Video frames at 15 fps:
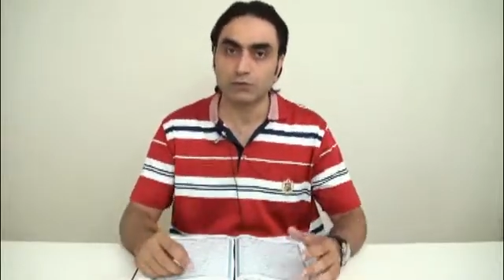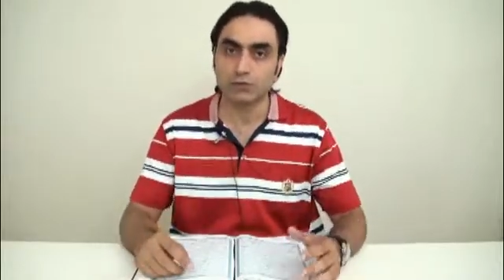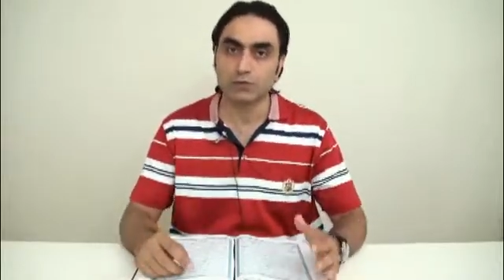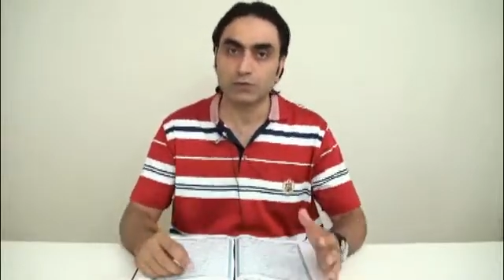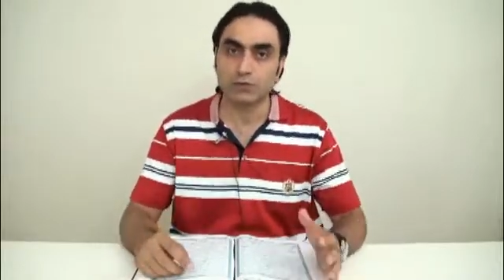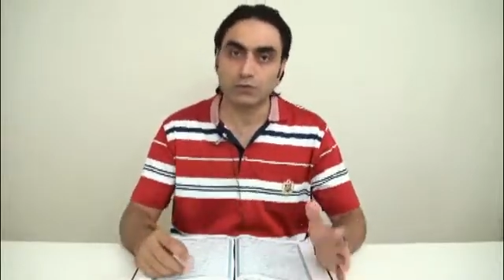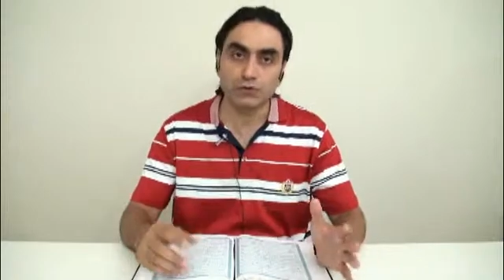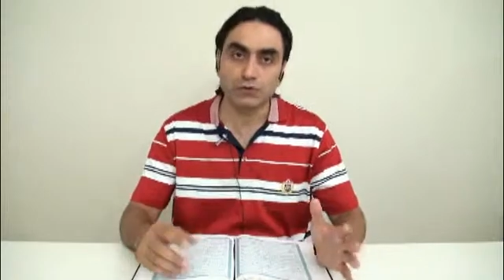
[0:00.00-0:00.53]

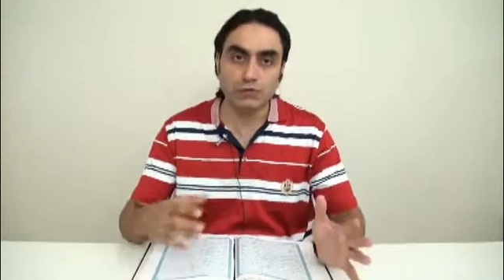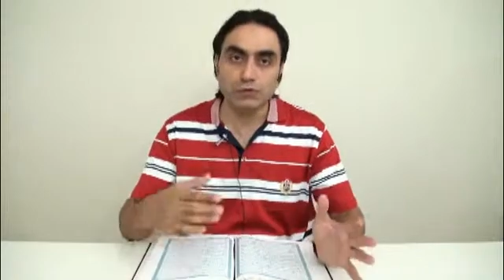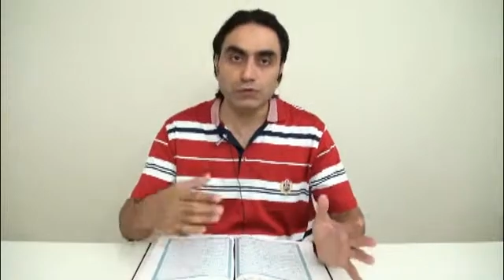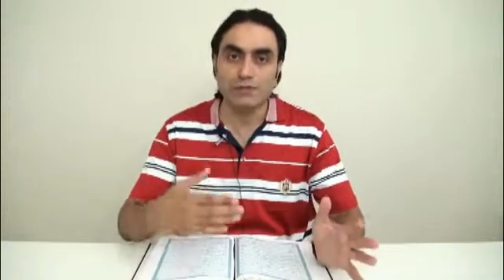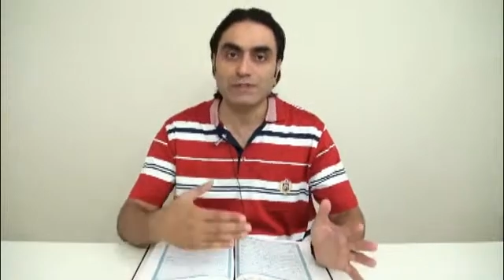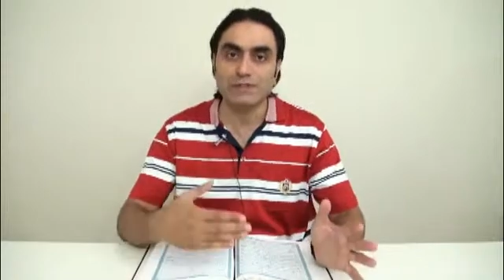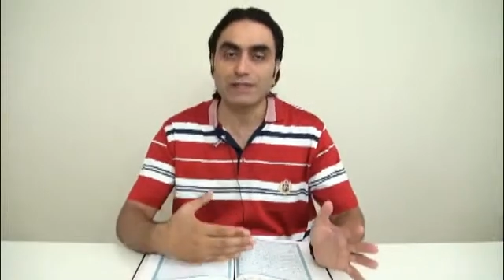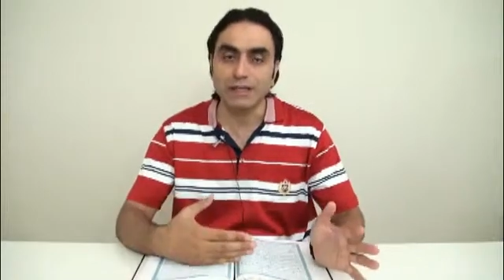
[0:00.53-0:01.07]
to
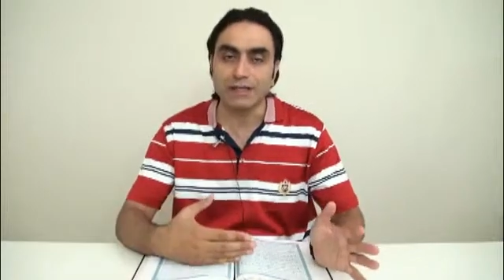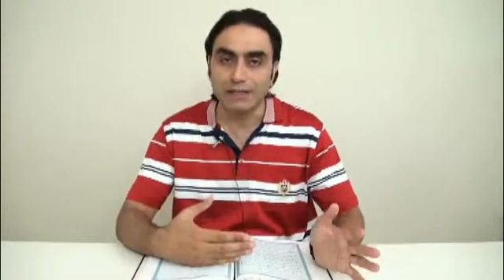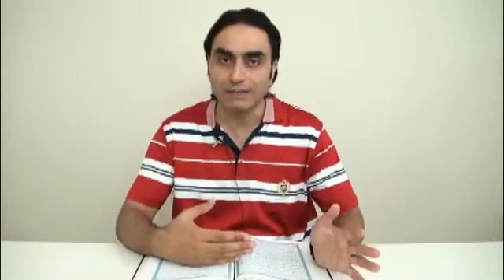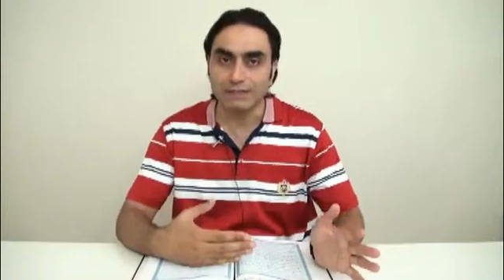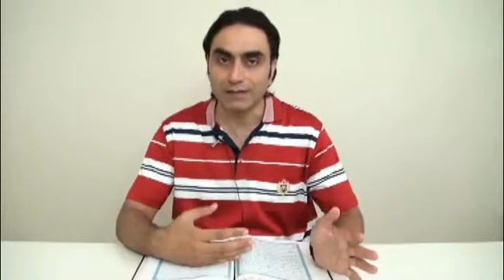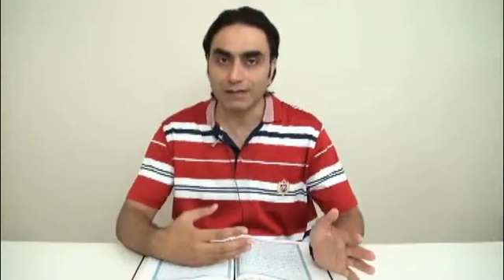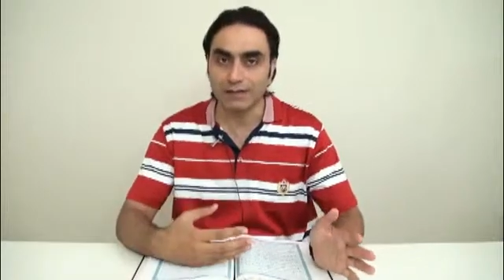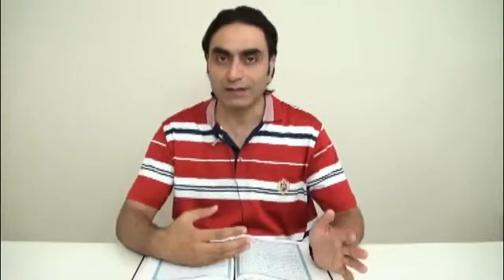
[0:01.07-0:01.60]
choose the
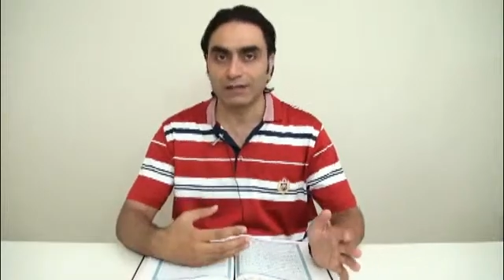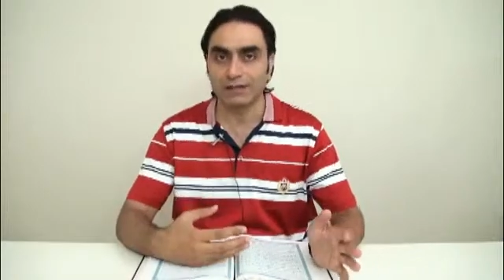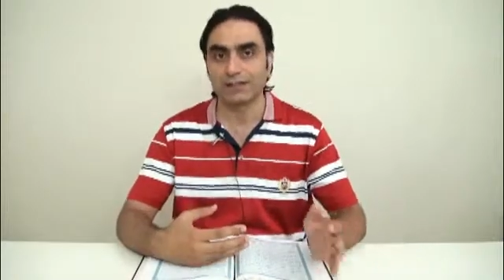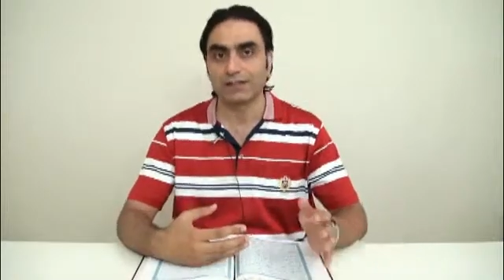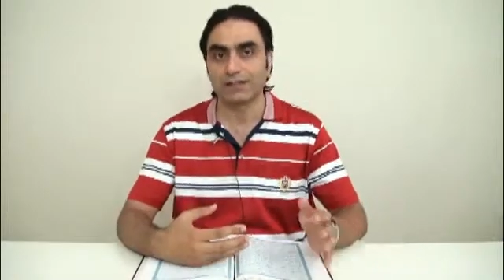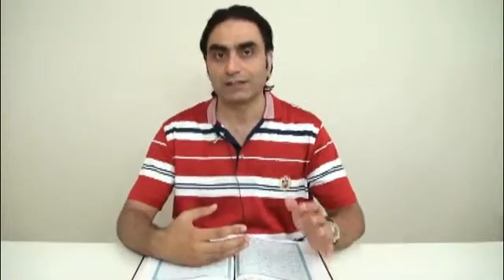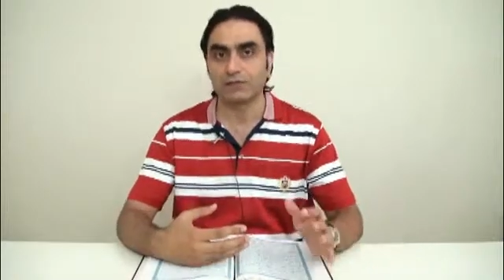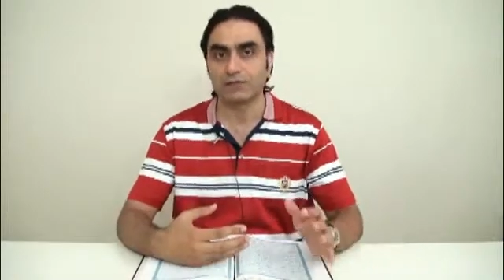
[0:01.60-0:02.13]
evil,
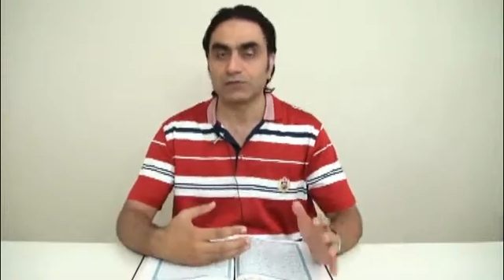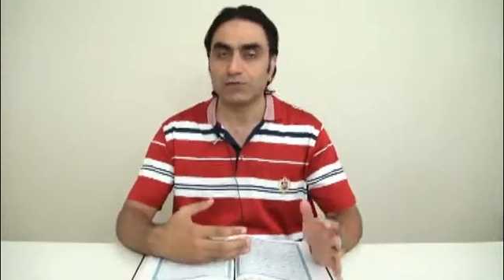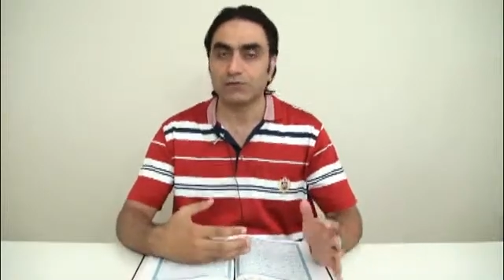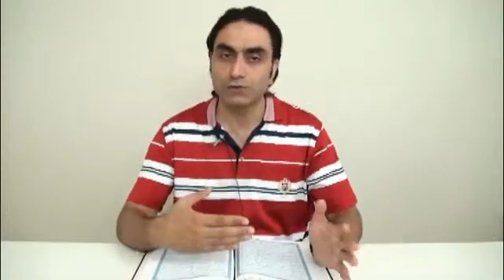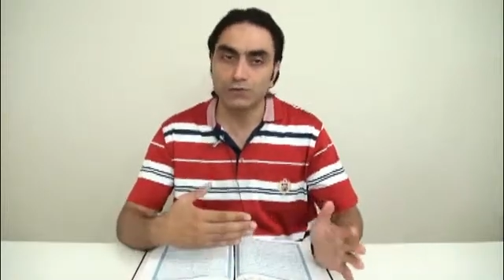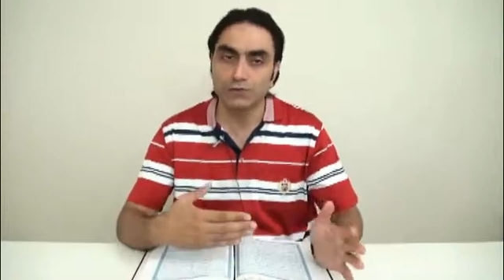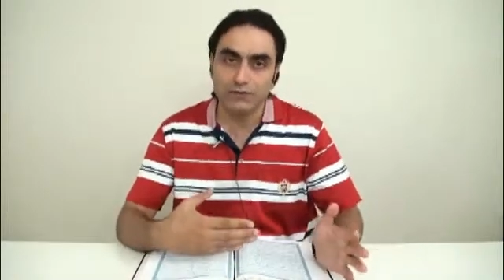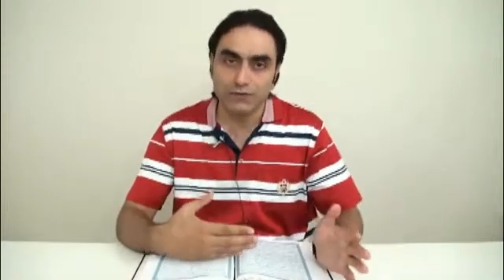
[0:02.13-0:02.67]
to
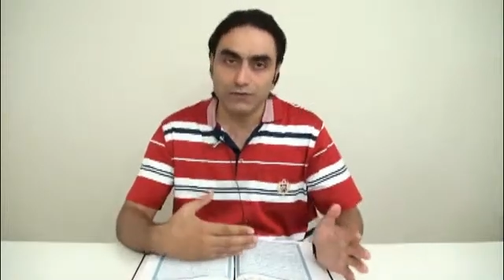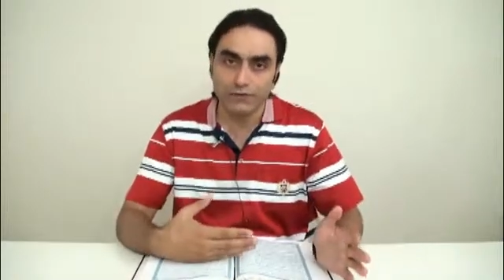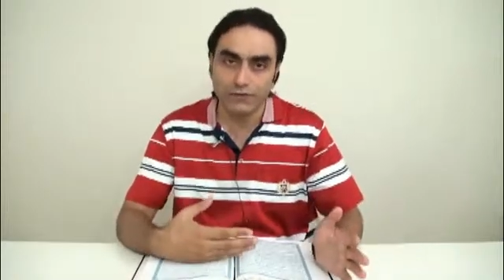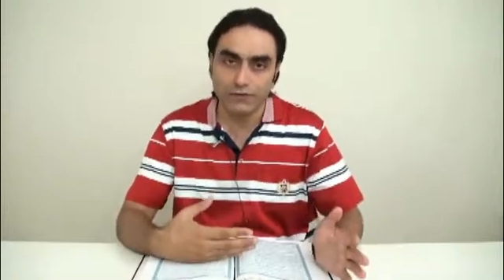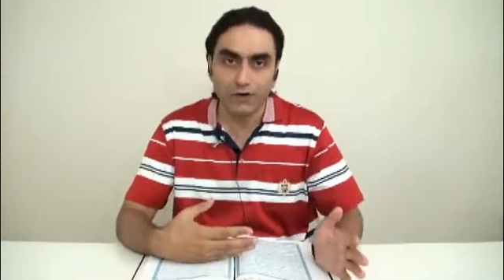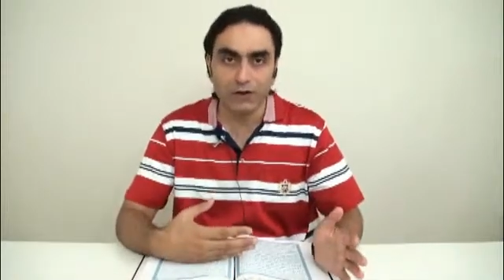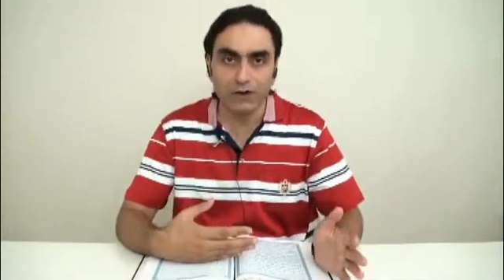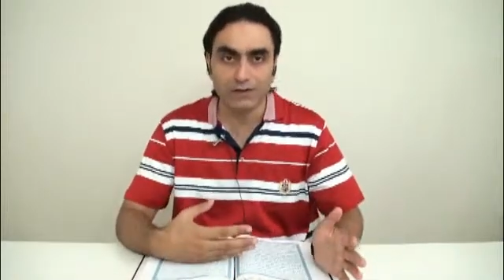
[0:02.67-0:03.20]
choose the
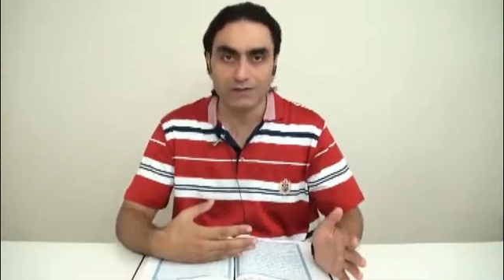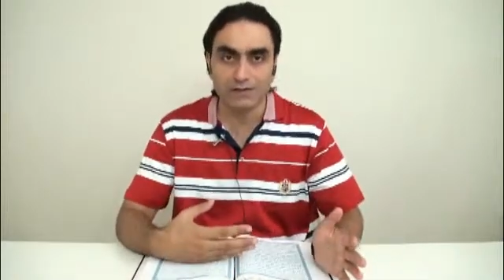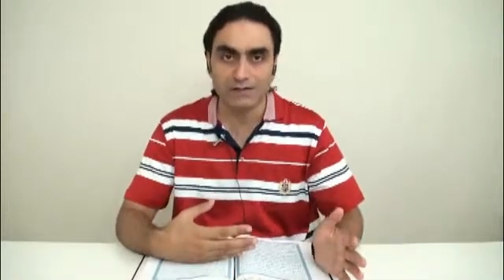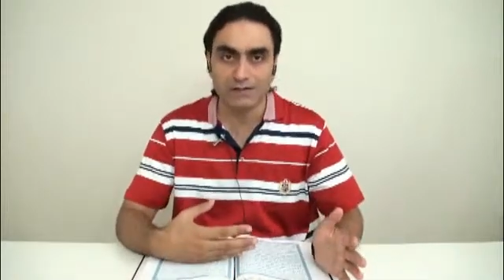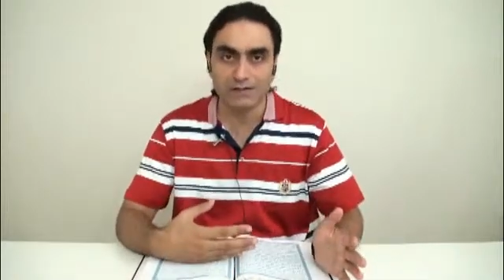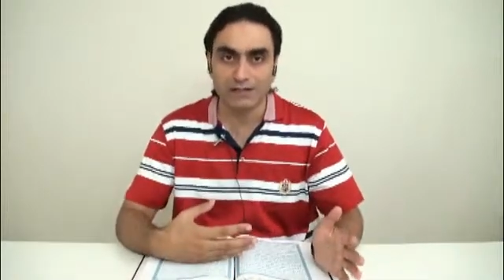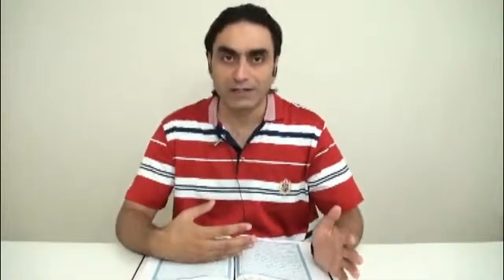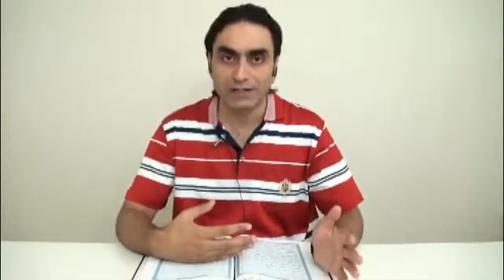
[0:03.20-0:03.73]
false,